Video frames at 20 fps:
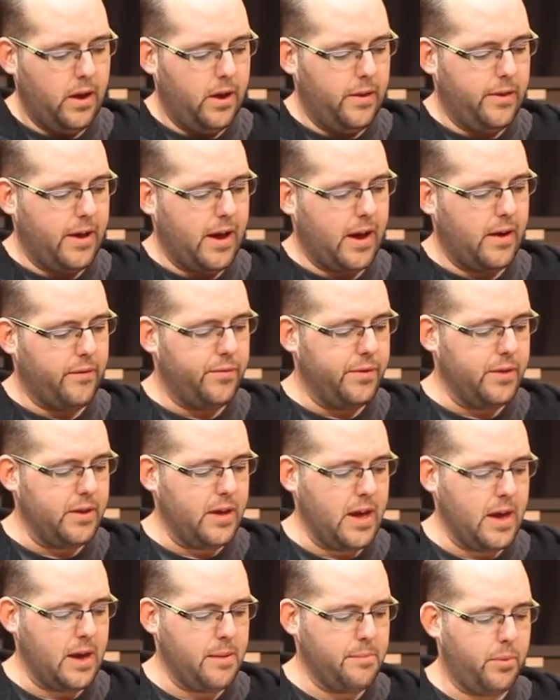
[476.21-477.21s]
they have
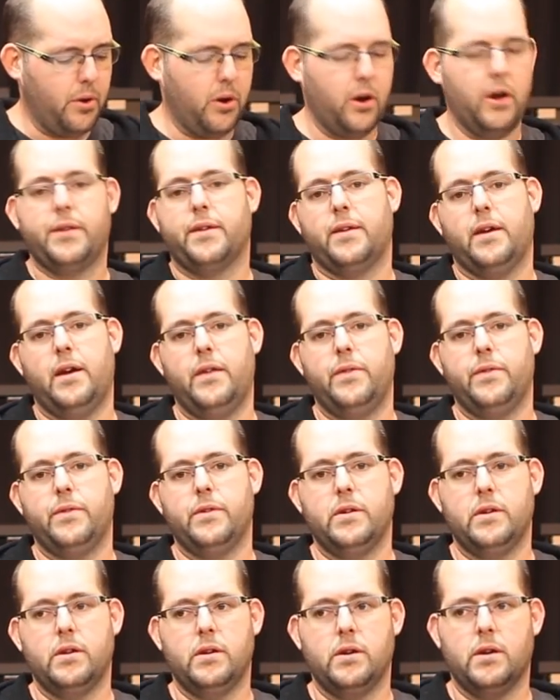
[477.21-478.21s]
the Ambot and
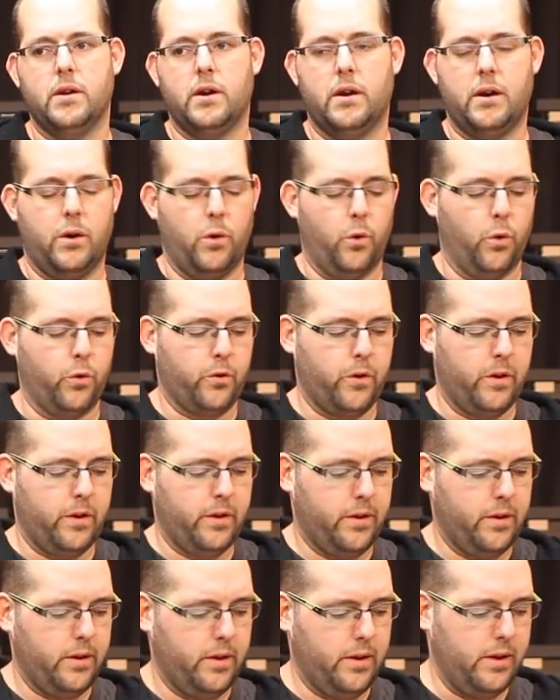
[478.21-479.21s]
the
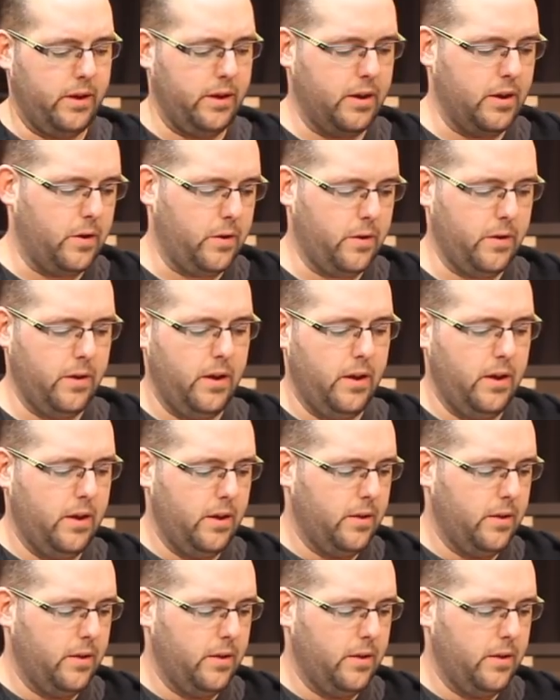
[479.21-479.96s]
Ogren in here.